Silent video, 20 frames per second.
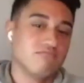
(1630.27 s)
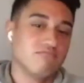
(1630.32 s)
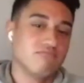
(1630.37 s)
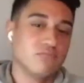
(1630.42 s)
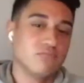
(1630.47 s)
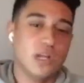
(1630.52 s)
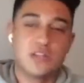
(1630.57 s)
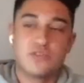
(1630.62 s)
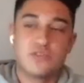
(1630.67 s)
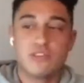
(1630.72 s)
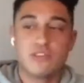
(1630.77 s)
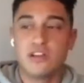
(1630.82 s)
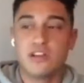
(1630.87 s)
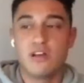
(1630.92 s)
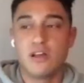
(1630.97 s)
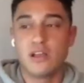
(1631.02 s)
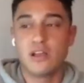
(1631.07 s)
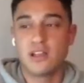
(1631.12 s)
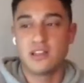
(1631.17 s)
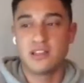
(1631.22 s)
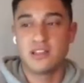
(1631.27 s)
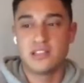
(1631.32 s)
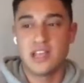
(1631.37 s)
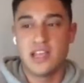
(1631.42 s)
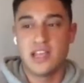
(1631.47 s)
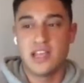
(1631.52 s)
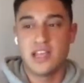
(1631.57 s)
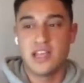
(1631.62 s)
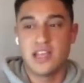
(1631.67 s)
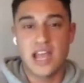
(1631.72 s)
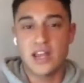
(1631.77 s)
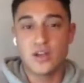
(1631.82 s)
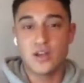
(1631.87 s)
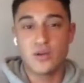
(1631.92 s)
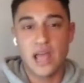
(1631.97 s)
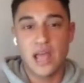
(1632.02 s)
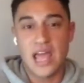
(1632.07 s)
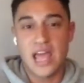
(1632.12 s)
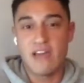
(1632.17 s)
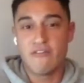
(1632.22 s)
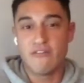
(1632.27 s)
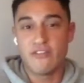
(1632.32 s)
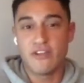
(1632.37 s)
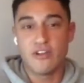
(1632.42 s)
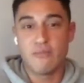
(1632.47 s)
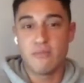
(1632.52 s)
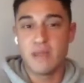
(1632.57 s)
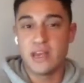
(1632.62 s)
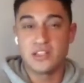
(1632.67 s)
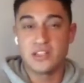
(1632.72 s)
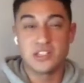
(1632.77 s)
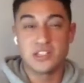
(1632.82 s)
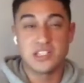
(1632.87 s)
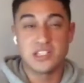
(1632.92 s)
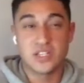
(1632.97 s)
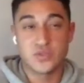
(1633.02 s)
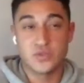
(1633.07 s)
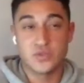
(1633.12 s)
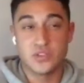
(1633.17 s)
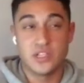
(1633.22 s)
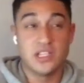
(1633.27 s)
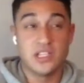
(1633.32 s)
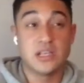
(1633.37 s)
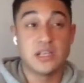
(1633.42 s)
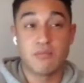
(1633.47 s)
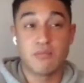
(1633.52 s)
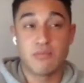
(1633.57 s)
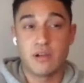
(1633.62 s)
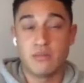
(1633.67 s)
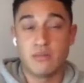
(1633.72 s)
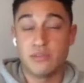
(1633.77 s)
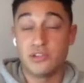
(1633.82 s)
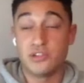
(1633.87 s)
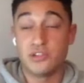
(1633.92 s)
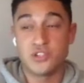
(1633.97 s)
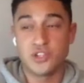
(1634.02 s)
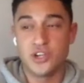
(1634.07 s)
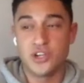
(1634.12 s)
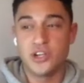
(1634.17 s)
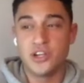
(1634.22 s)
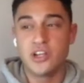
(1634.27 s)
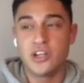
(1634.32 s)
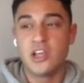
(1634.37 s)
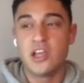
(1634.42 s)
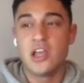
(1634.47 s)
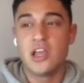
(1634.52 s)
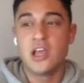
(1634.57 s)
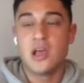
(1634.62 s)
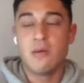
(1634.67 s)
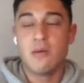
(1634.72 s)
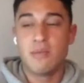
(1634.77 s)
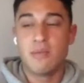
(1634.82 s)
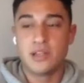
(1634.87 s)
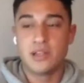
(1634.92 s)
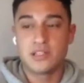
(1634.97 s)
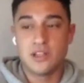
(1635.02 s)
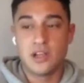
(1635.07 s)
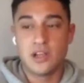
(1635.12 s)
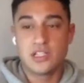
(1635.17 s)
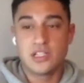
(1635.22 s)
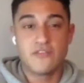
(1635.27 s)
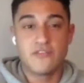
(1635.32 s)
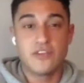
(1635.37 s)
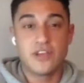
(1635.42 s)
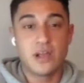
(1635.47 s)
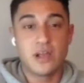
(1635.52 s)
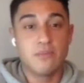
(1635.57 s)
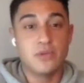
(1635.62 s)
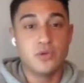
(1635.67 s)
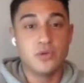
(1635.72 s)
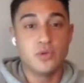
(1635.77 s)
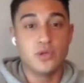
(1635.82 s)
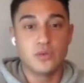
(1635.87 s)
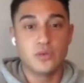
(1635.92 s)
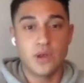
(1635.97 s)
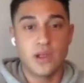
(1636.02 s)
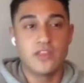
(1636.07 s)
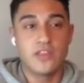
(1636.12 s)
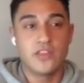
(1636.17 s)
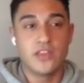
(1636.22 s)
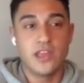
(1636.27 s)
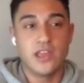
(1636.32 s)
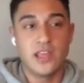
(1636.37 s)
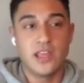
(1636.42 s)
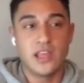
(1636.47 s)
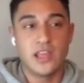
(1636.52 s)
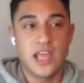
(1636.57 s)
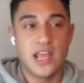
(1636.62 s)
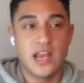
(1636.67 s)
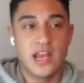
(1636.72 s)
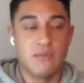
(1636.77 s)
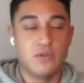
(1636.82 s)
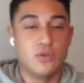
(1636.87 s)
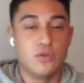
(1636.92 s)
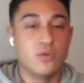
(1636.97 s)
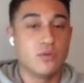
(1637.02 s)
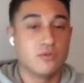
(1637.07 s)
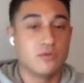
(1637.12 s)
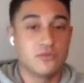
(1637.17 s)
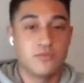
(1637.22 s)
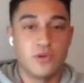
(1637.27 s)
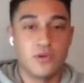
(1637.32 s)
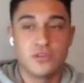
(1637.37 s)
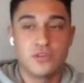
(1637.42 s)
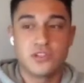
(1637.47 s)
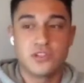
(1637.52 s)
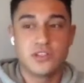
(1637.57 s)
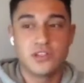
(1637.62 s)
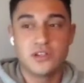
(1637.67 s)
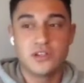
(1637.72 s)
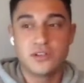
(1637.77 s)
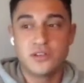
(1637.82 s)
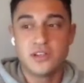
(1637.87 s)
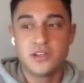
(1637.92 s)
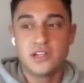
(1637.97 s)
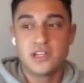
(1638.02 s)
That's really all I could say. Like I don't have very many success routines. I probably should, but as long as I feel like I'm doing the right thing and I'm doing what I'm supposed to do,